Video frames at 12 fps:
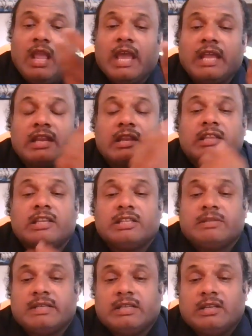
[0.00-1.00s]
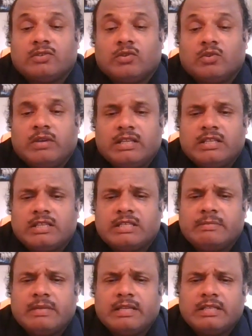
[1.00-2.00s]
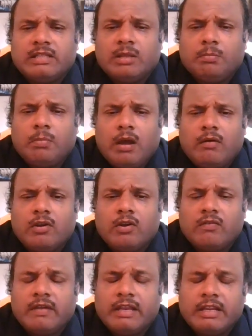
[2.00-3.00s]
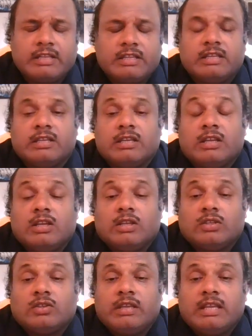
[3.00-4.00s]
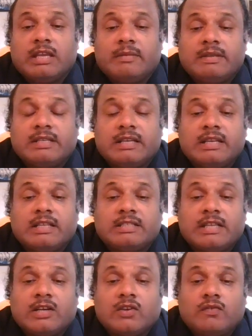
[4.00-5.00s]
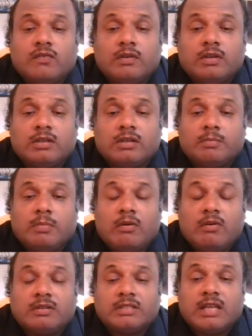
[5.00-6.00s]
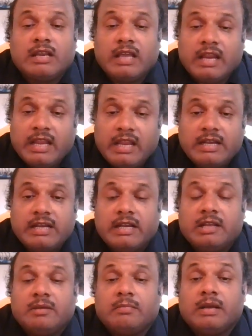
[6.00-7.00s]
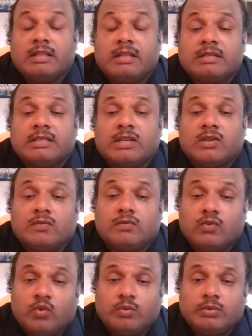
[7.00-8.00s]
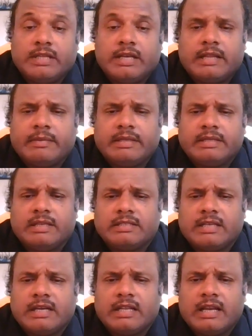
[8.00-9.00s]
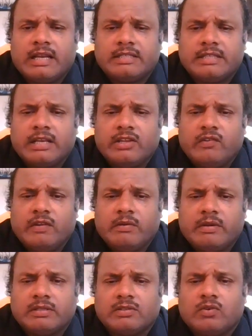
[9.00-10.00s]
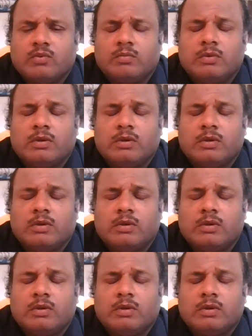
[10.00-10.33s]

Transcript: energies, basically. So you can just imagine the power of energy. So here, basically set of powers are created by the set of groups, that are basically satellites and universe group,